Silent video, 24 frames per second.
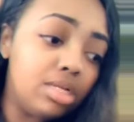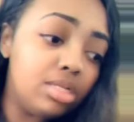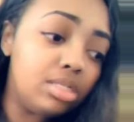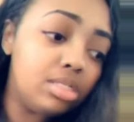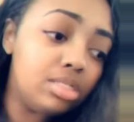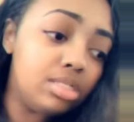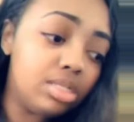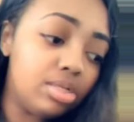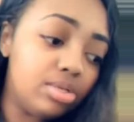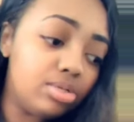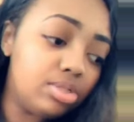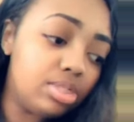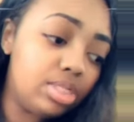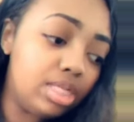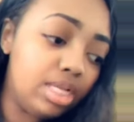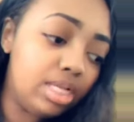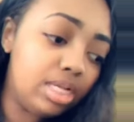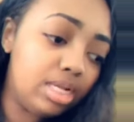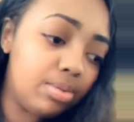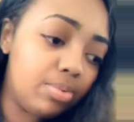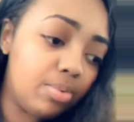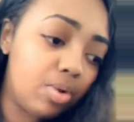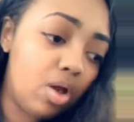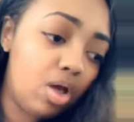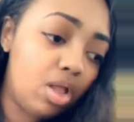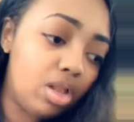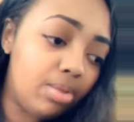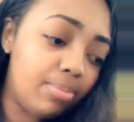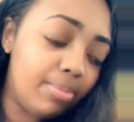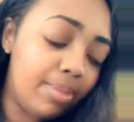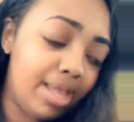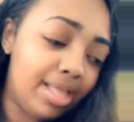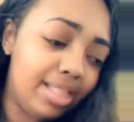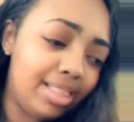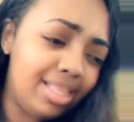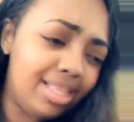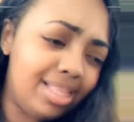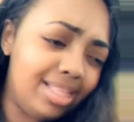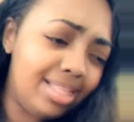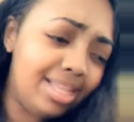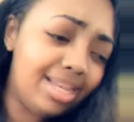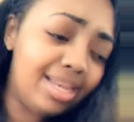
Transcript: So she ended up calling me, I think,